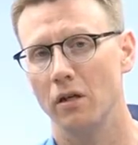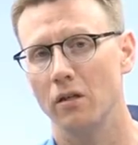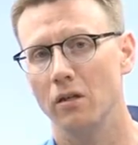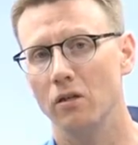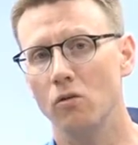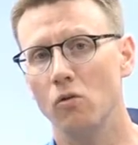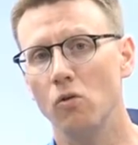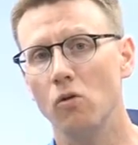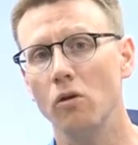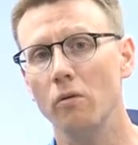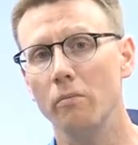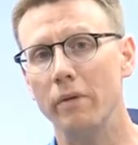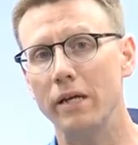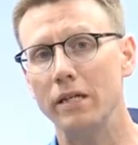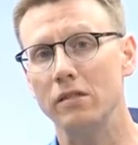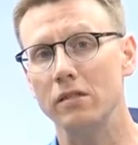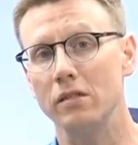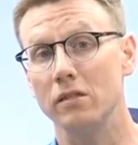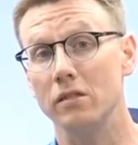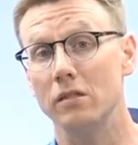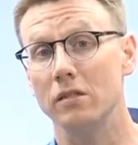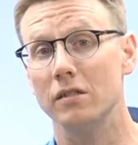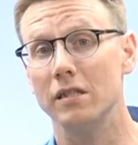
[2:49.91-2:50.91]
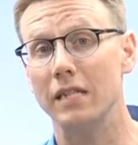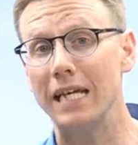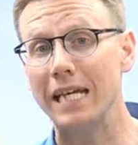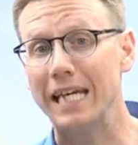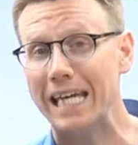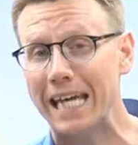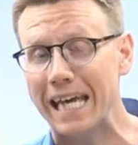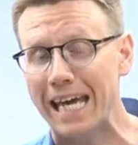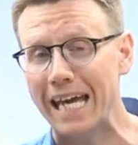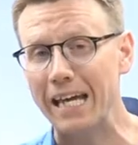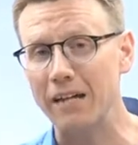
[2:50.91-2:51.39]
The core message is they
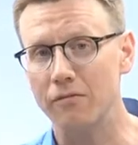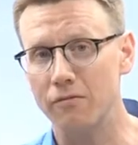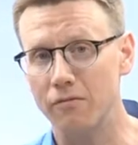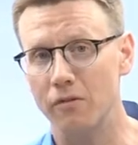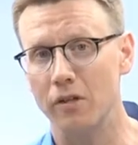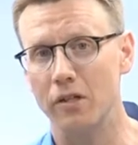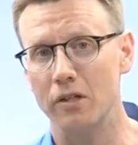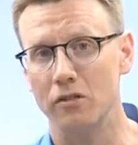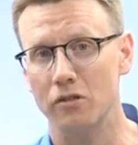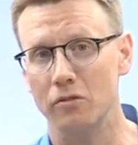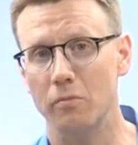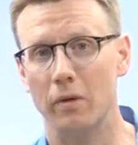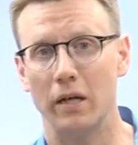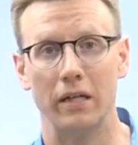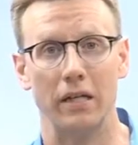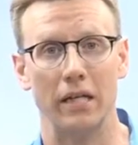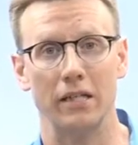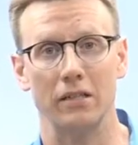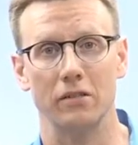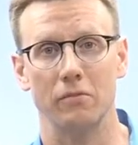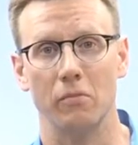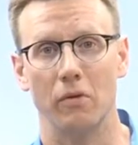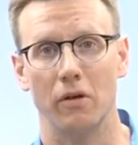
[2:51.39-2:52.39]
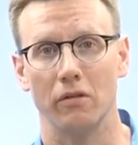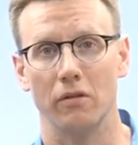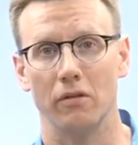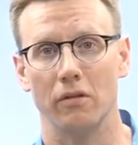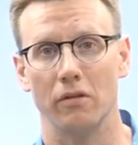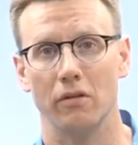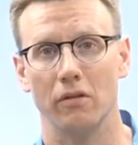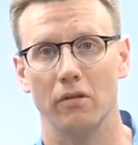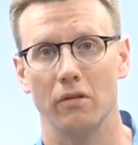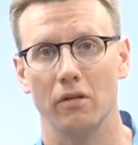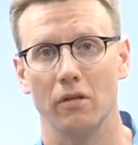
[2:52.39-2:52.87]
can't finish by next
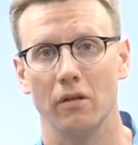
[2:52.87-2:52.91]
month.